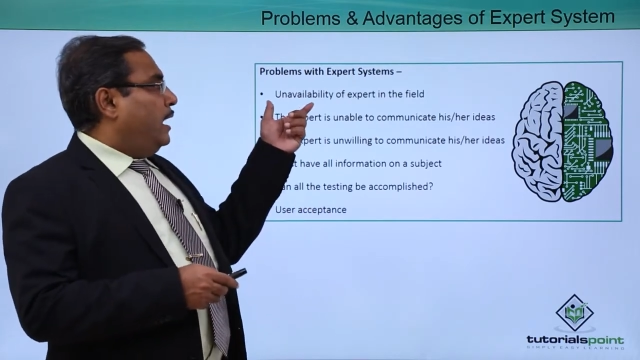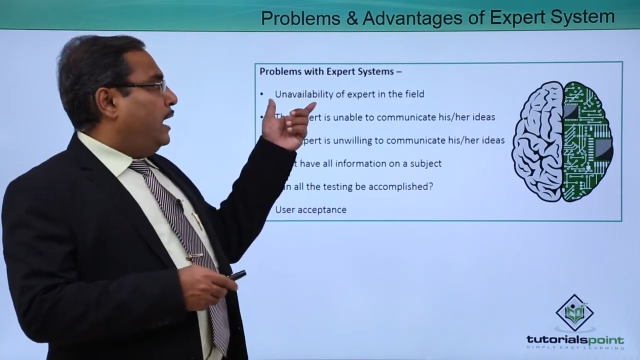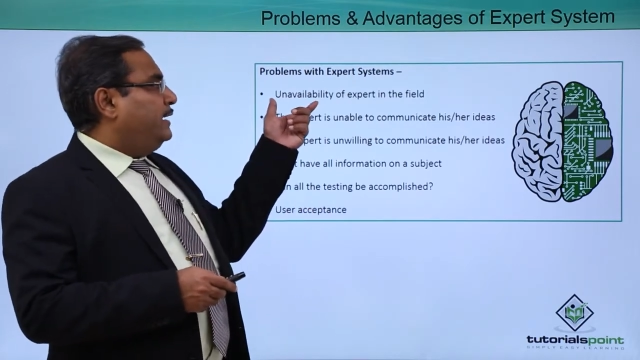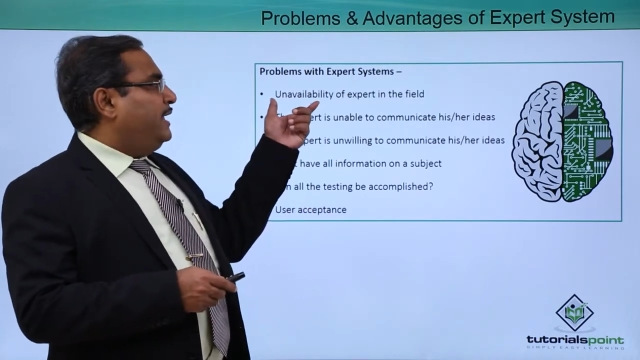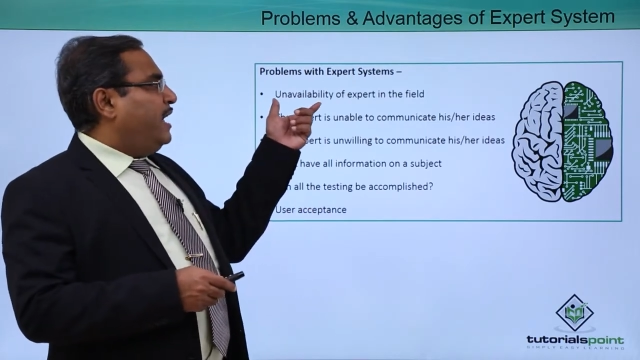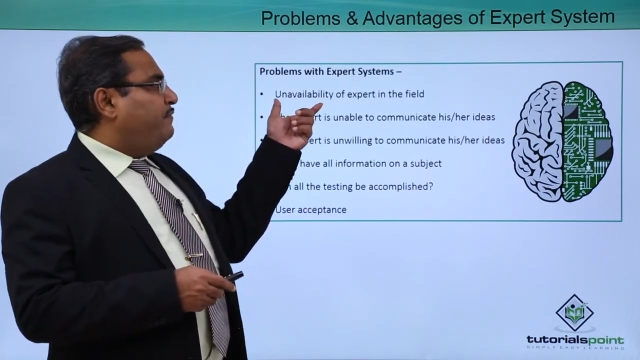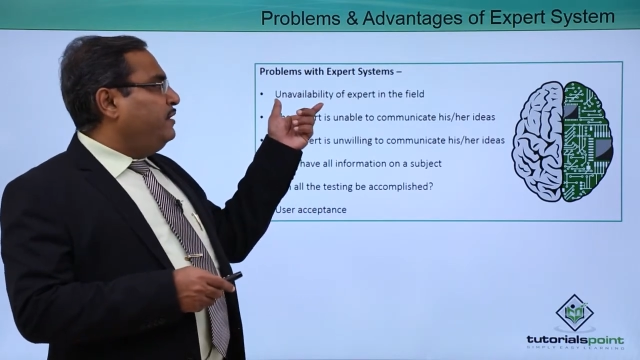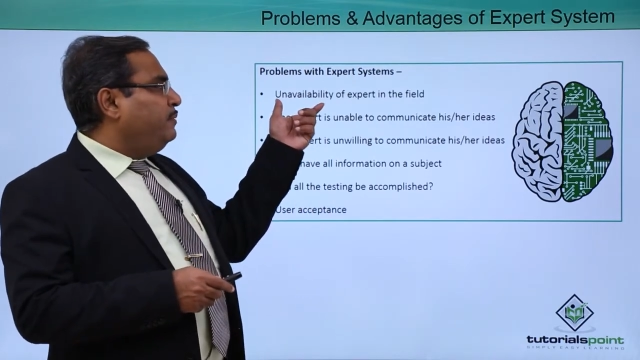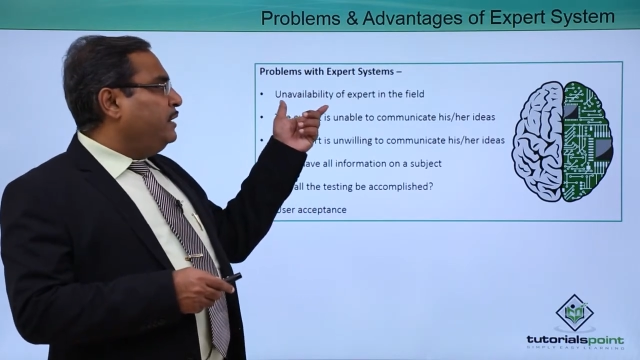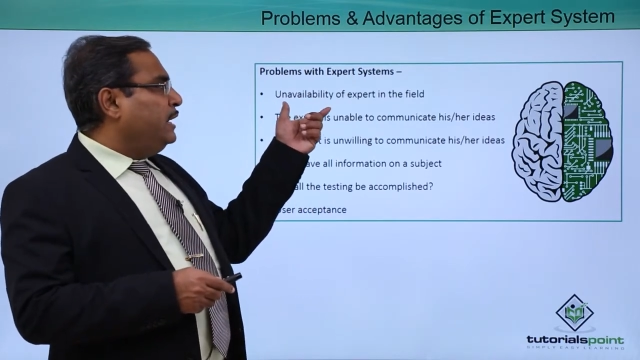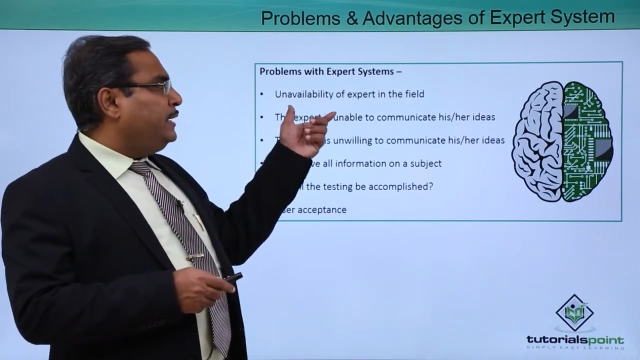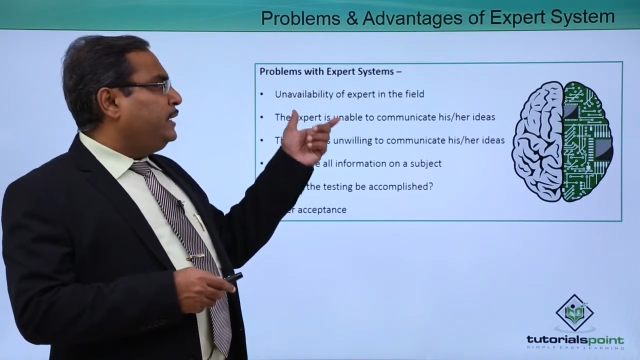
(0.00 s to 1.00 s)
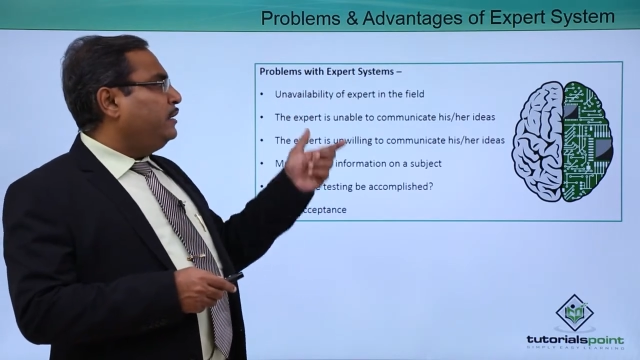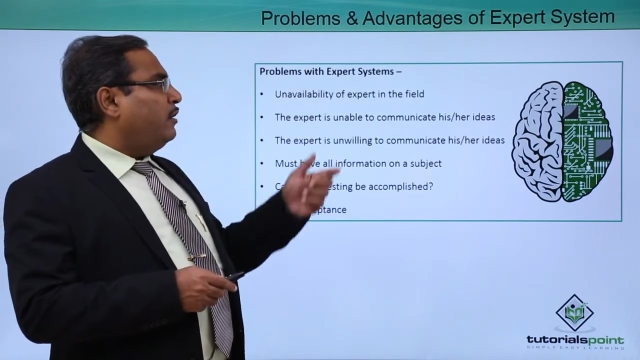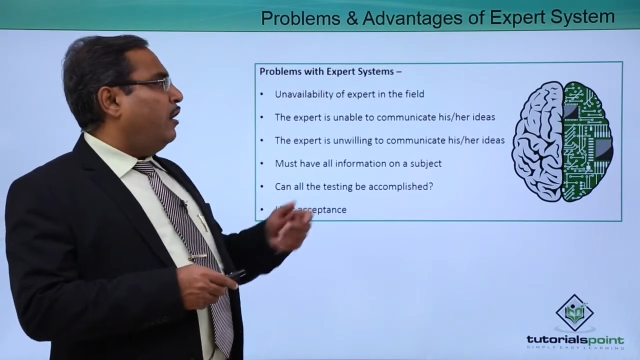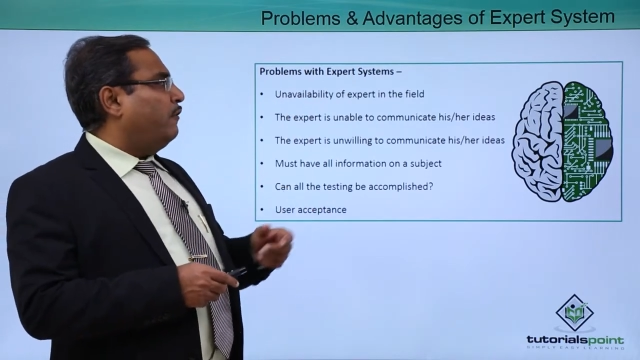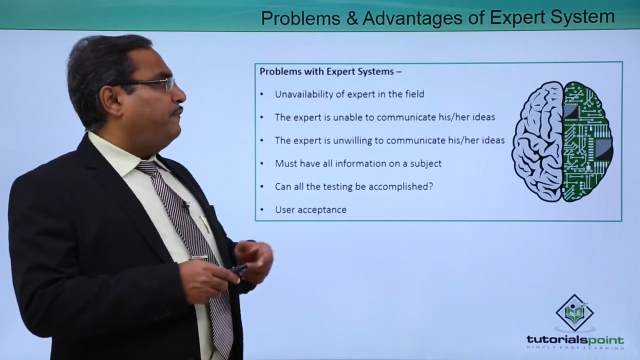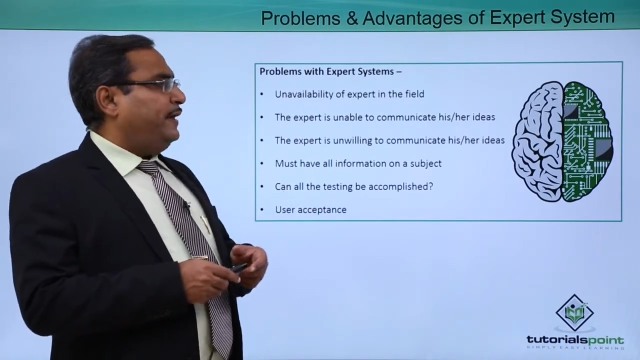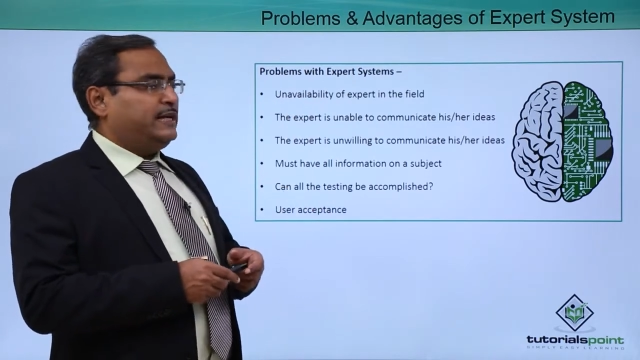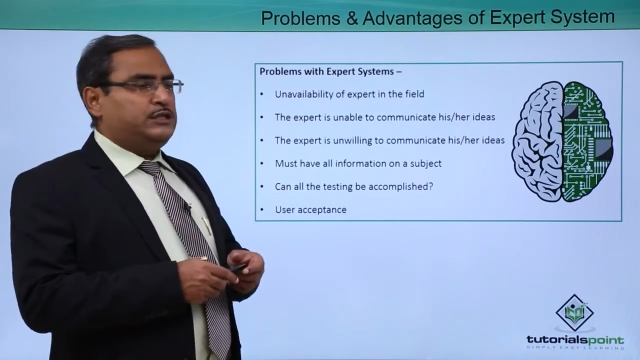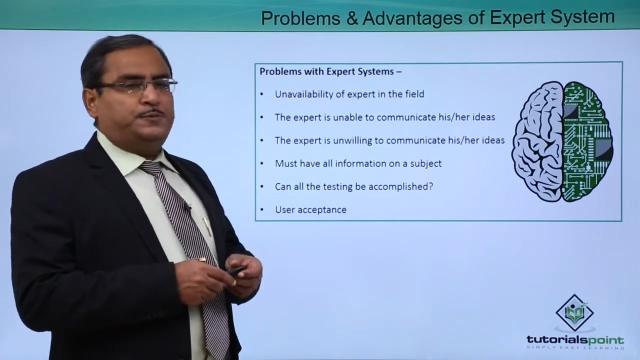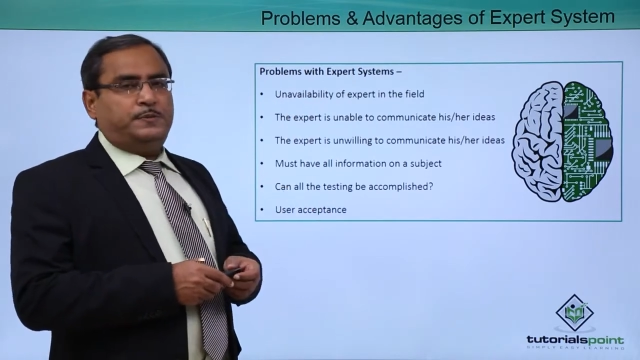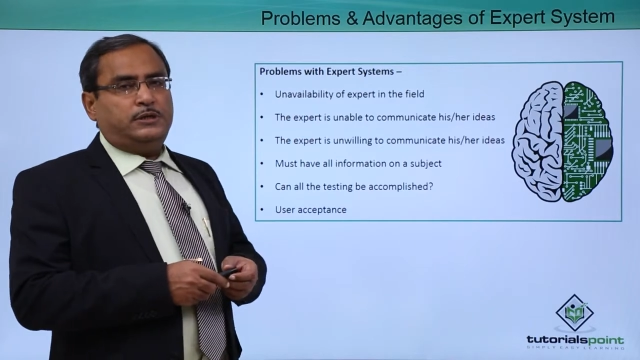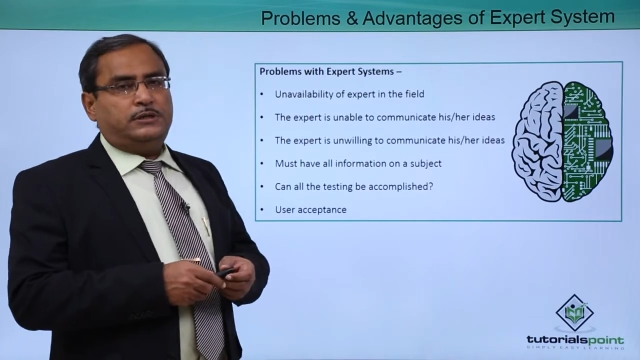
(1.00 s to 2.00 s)
Unavailability of
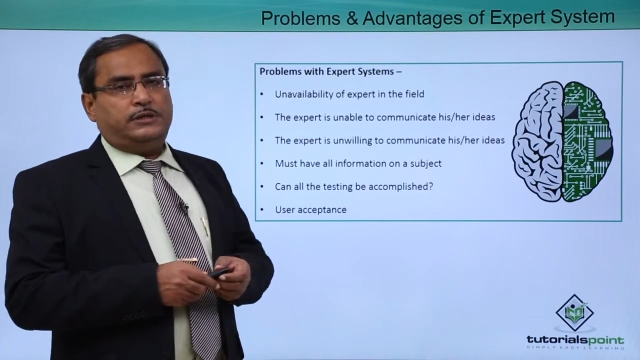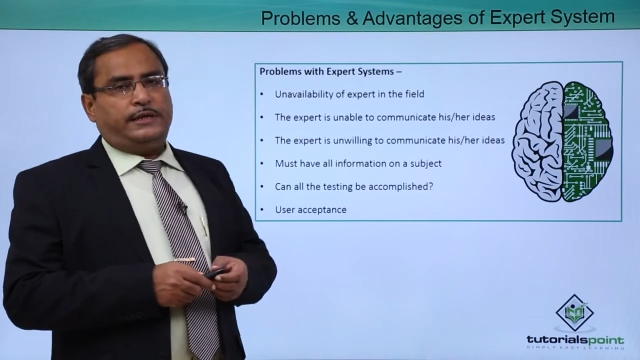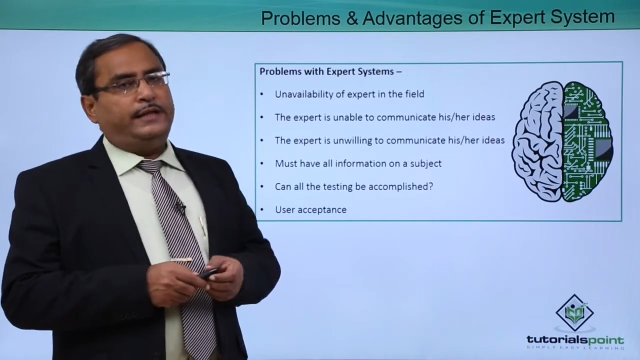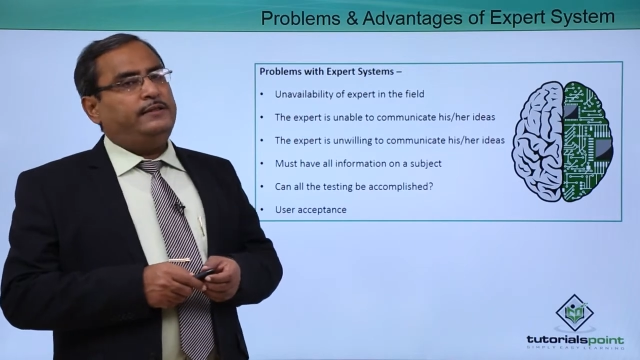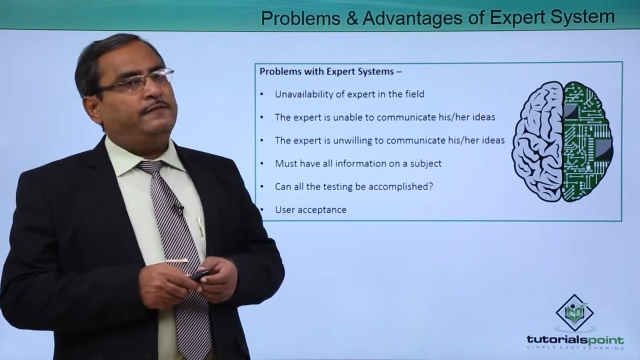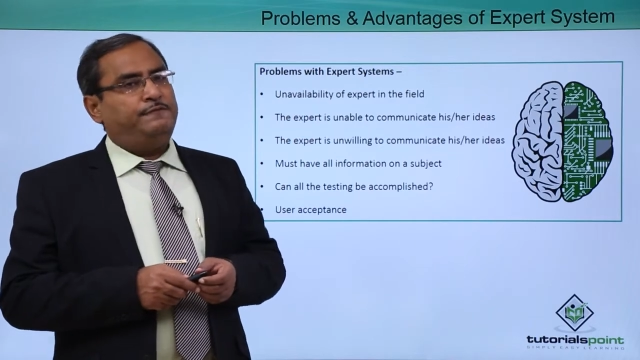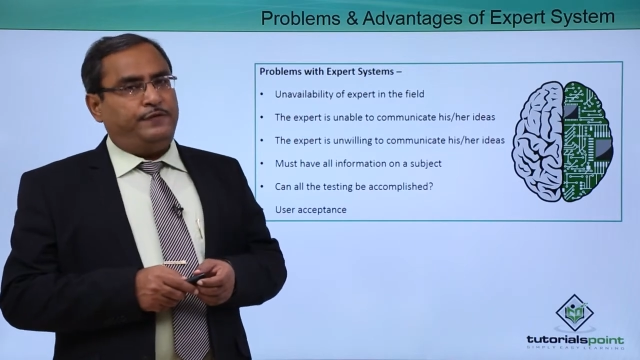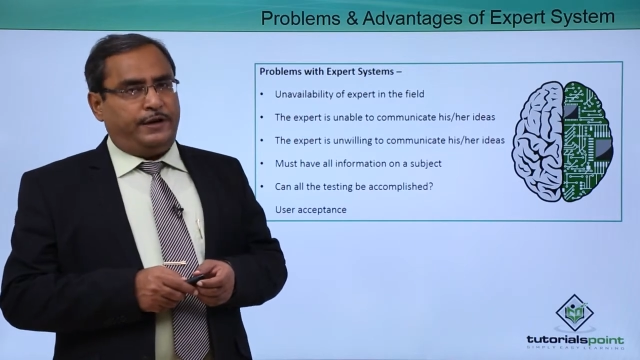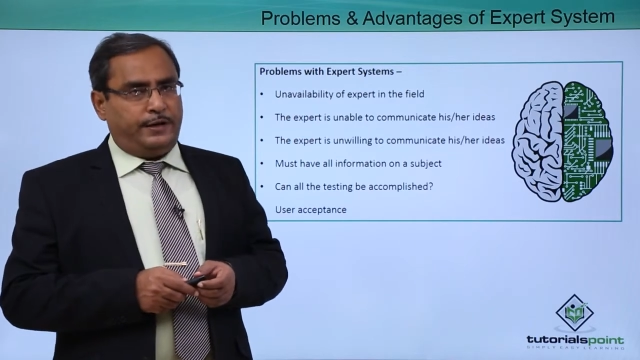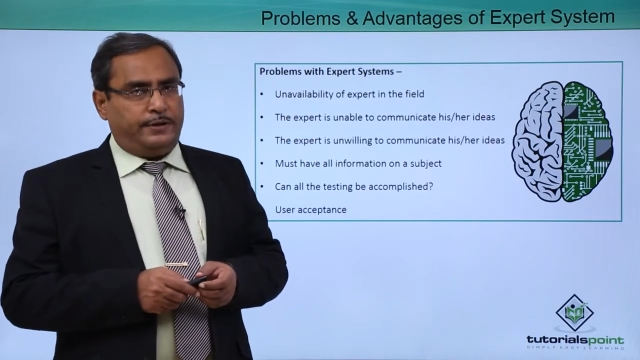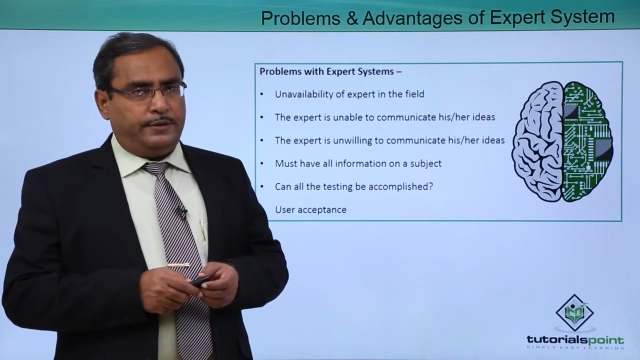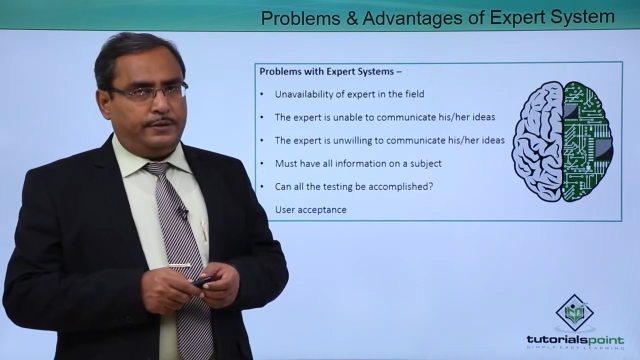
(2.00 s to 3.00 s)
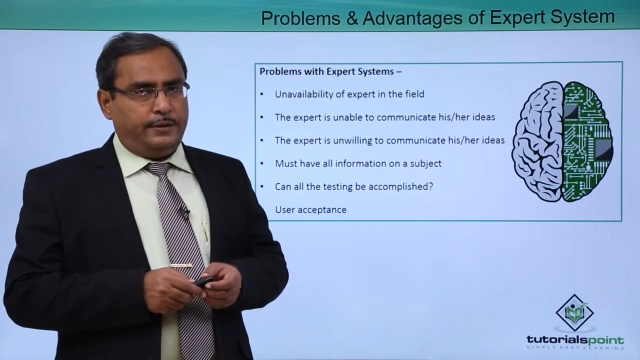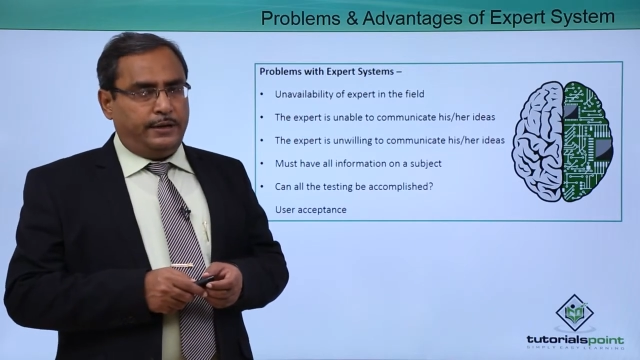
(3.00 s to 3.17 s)
expert in the field.